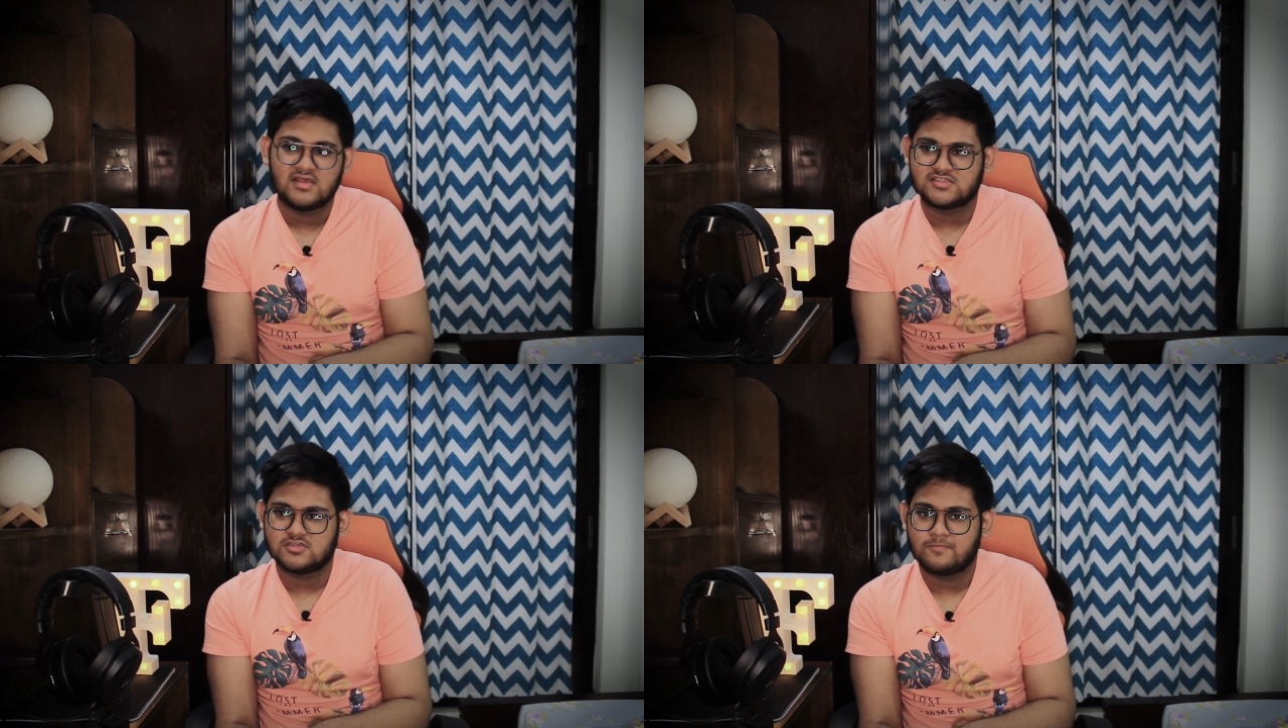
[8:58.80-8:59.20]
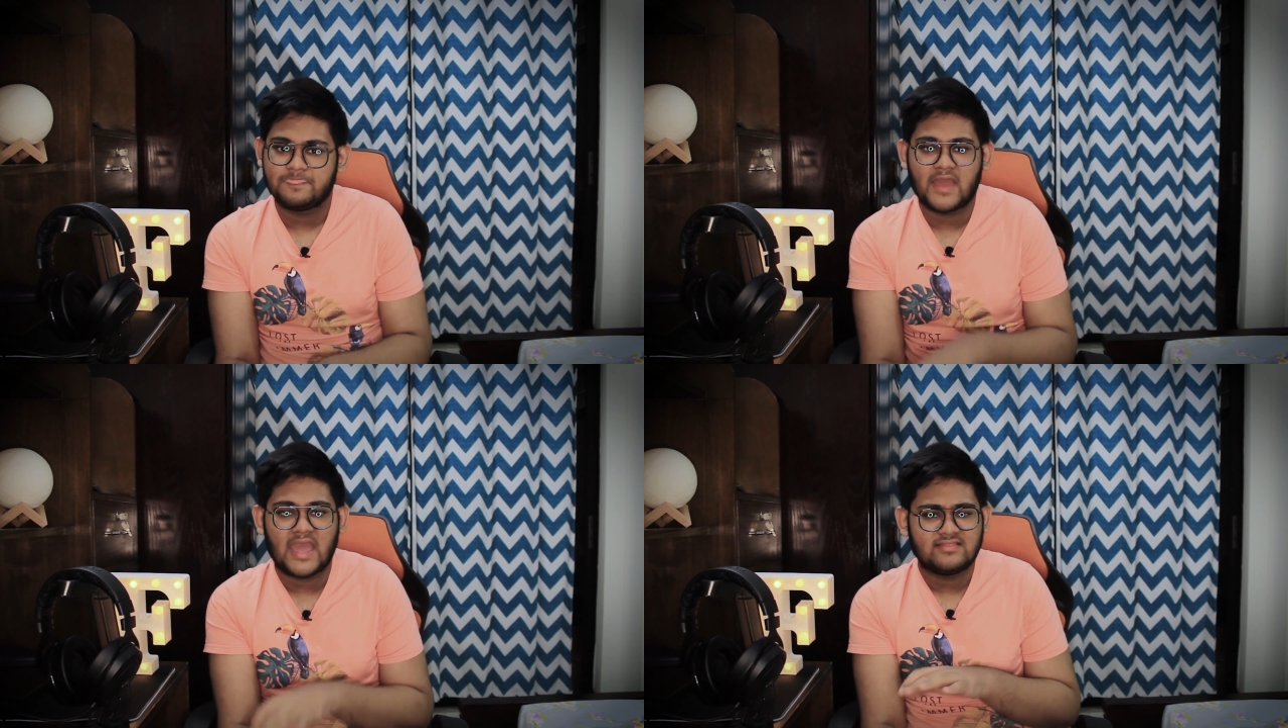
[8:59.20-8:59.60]
So
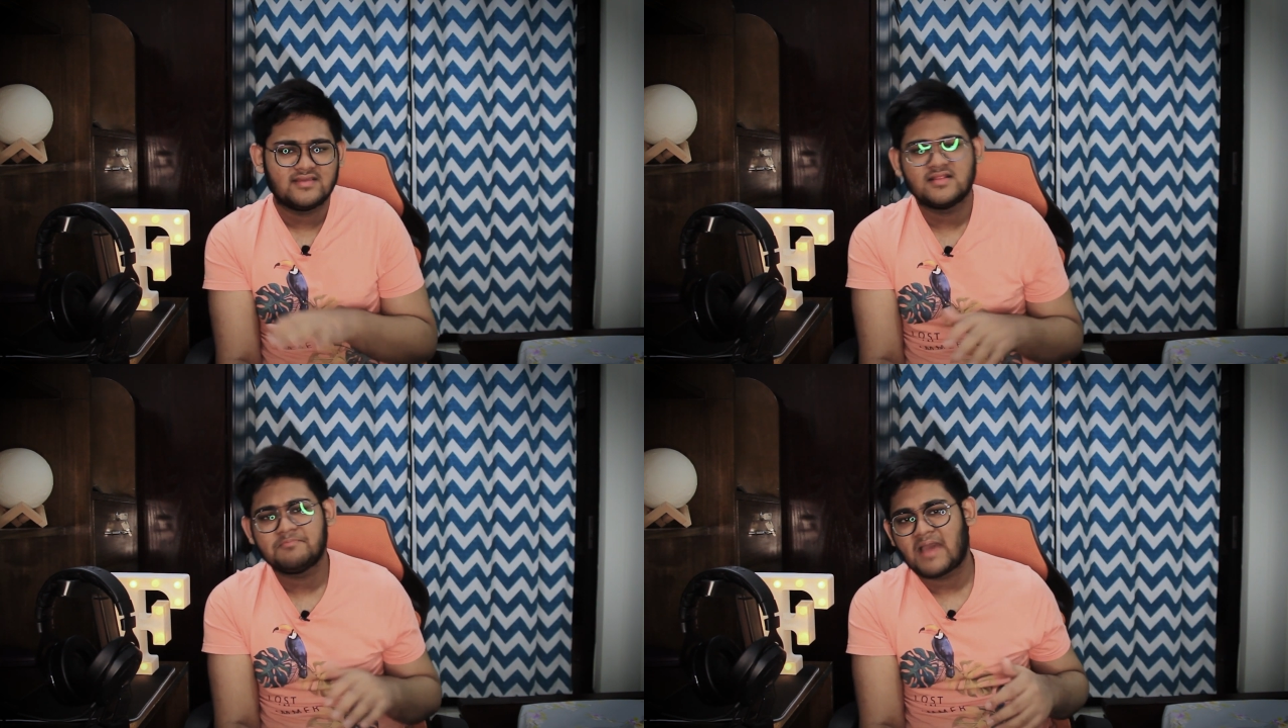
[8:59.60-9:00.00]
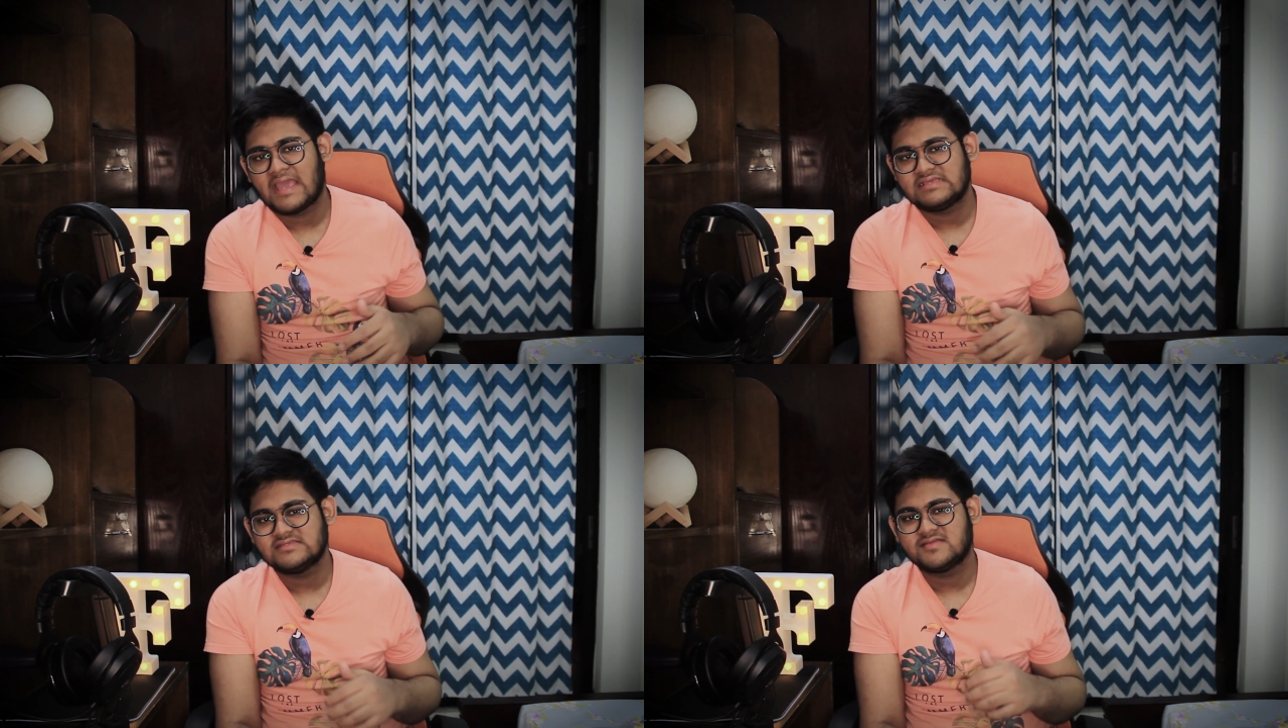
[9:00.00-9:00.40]
I think the
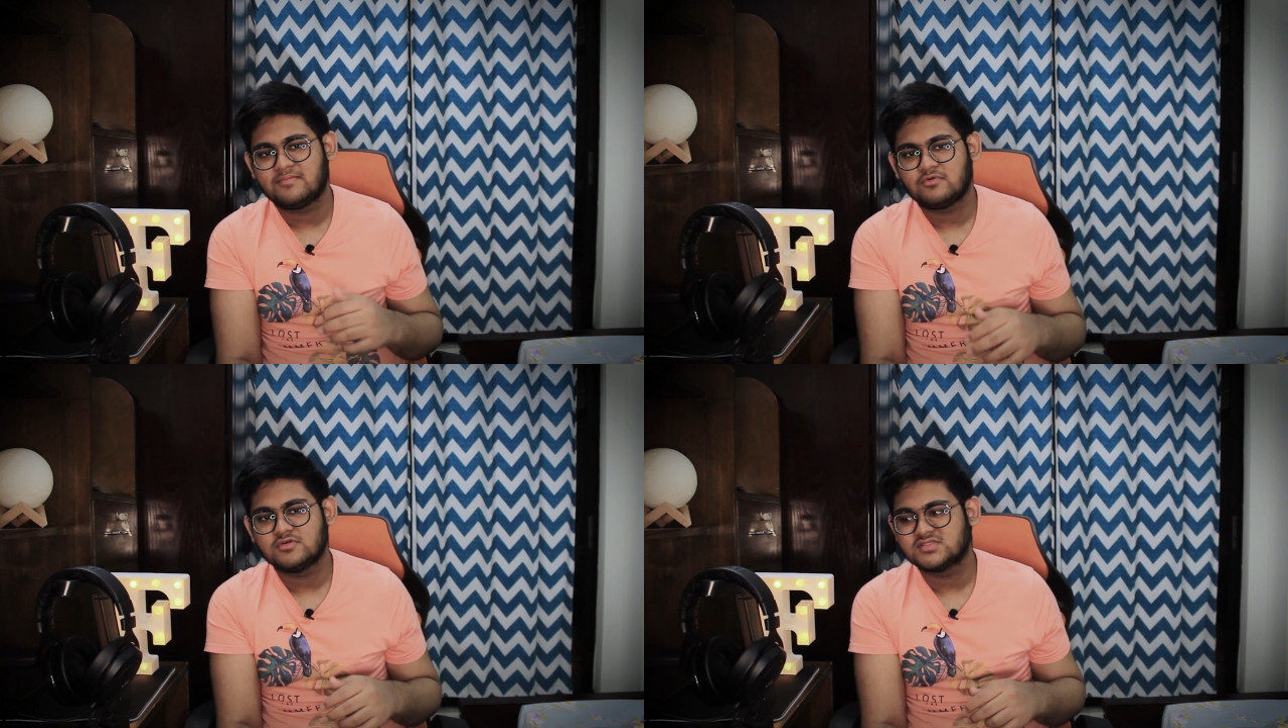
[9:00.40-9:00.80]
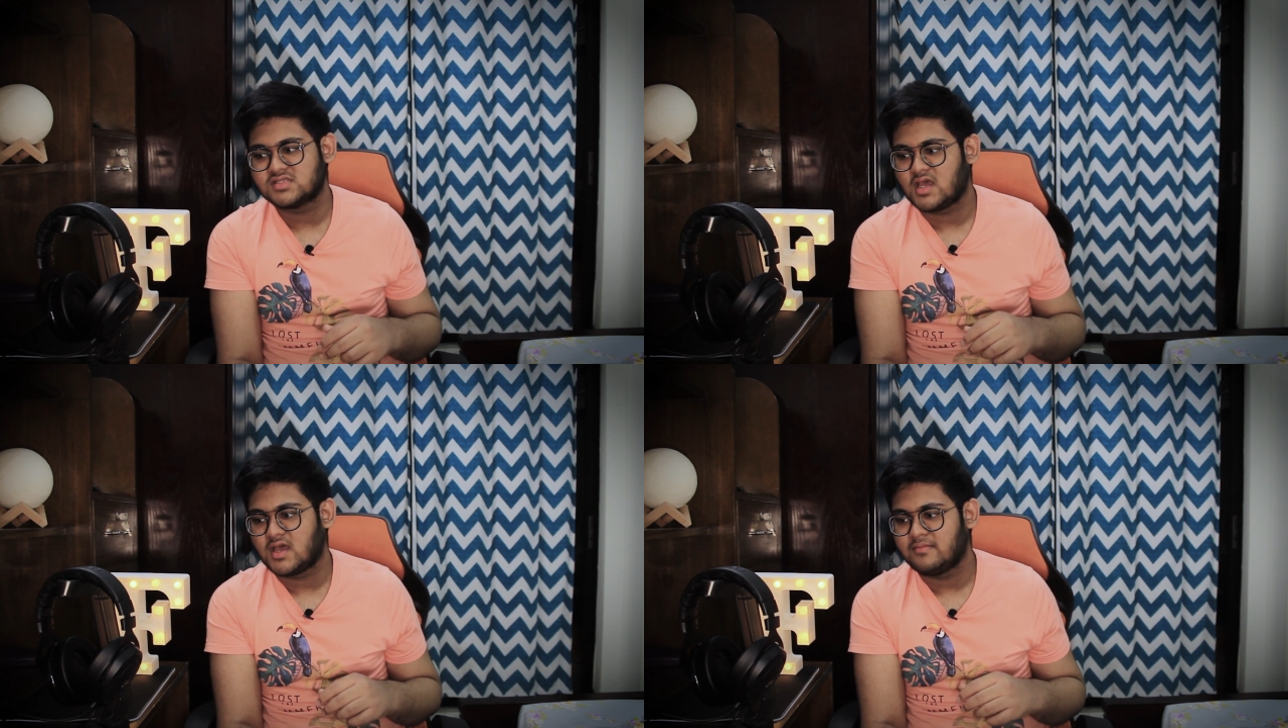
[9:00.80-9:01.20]
mic is the
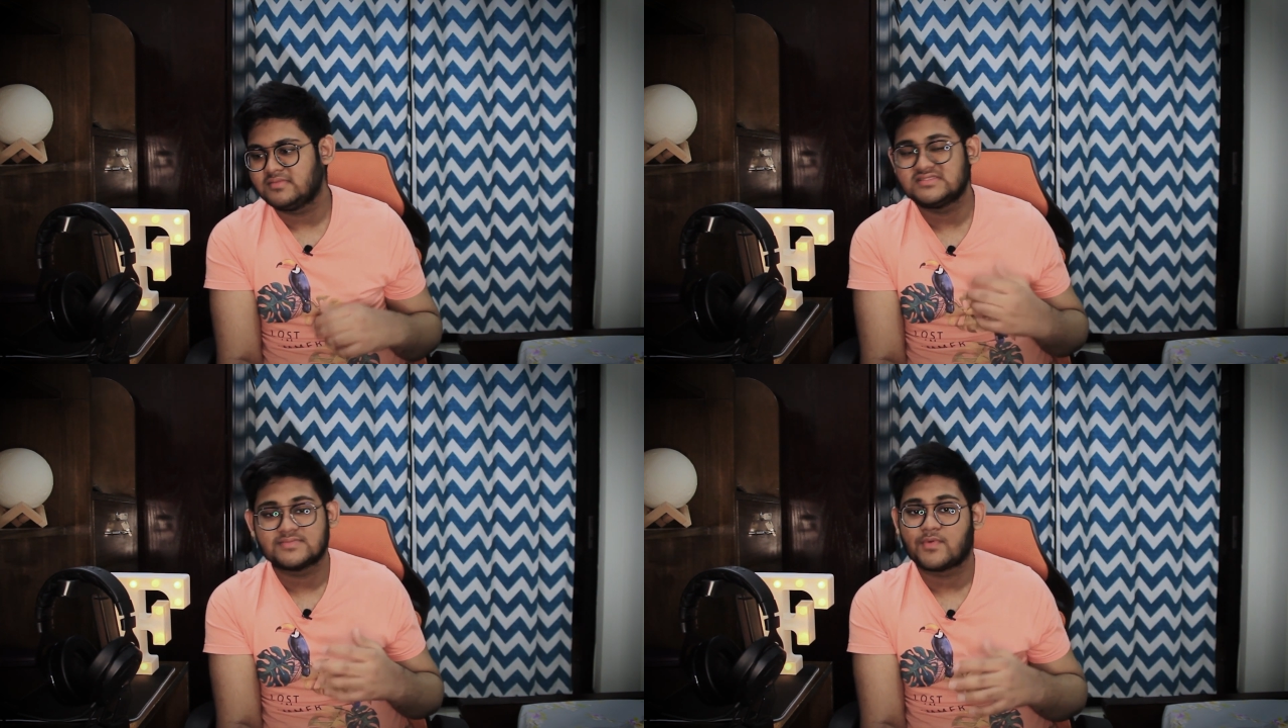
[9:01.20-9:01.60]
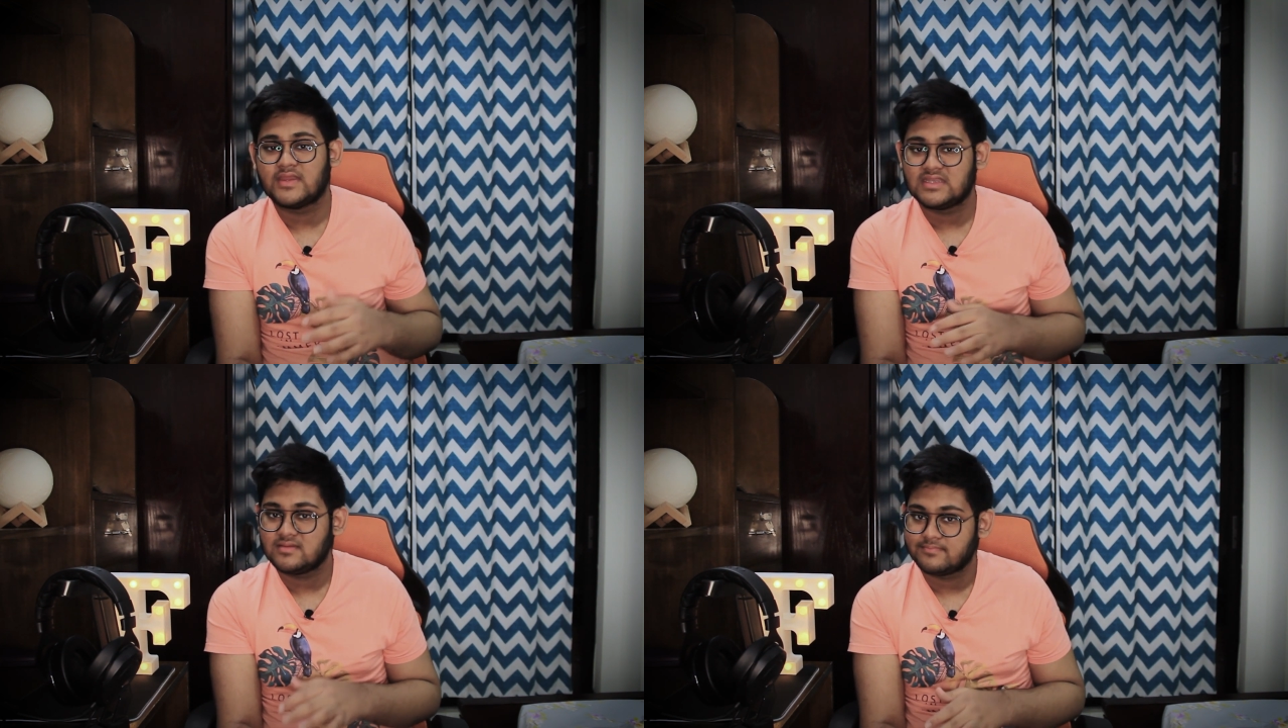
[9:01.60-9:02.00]
most
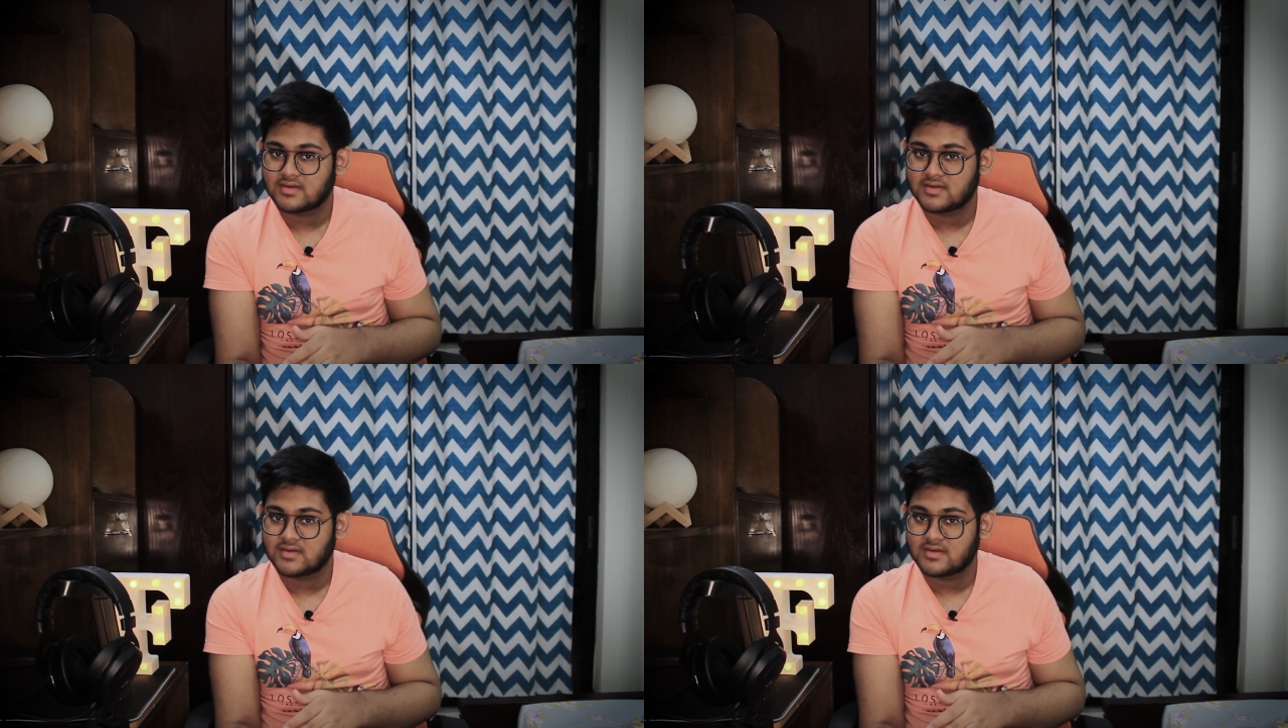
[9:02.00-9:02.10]
disappointing